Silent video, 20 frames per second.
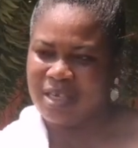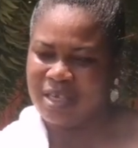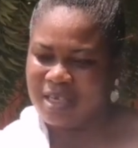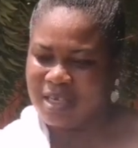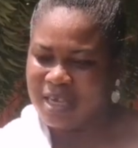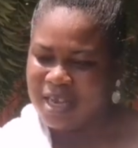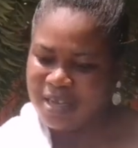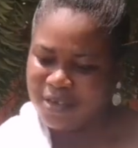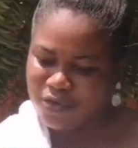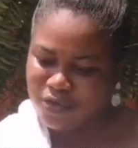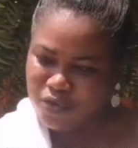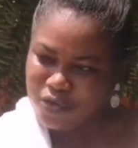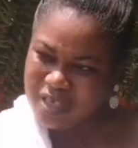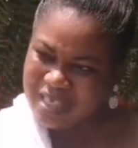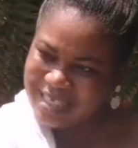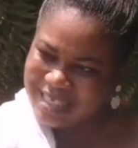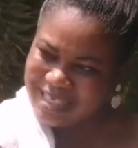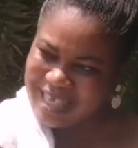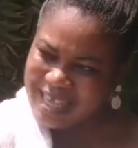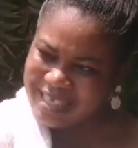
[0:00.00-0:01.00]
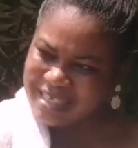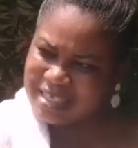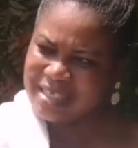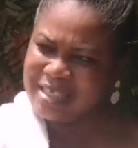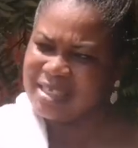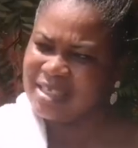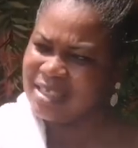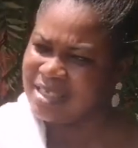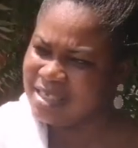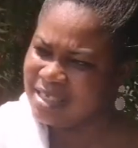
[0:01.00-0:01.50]
then you insert it.
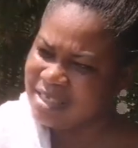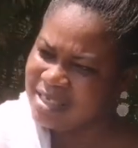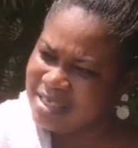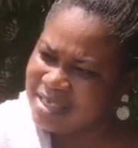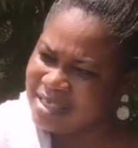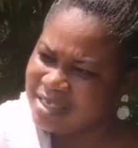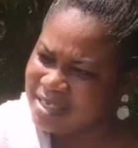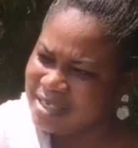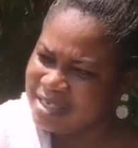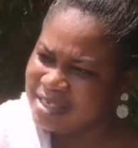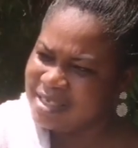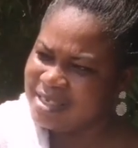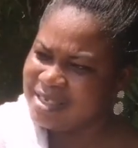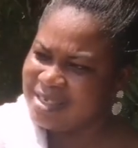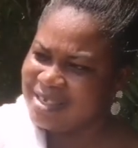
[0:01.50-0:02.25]
Insert it where?